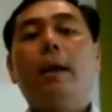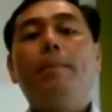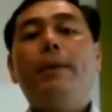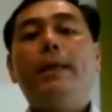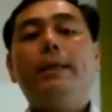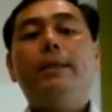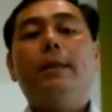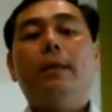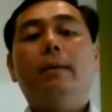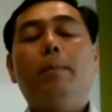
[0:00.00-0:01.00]
companies,
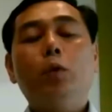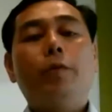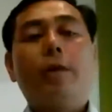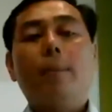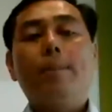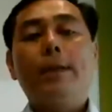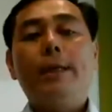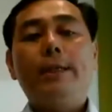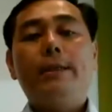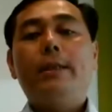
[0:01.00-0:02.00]
most of the
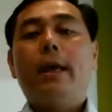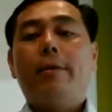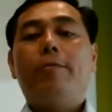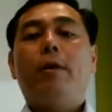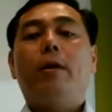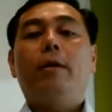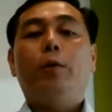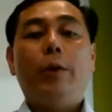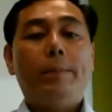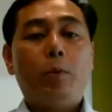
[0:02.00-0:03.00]
companies have
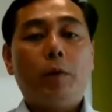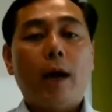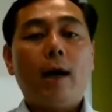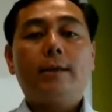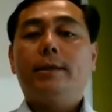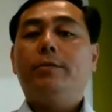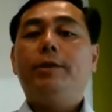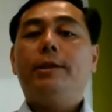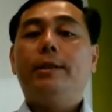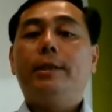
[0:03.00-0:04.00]
great products,
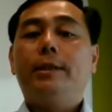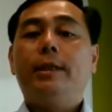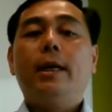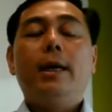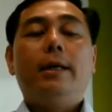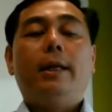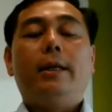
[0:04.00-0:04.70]
services that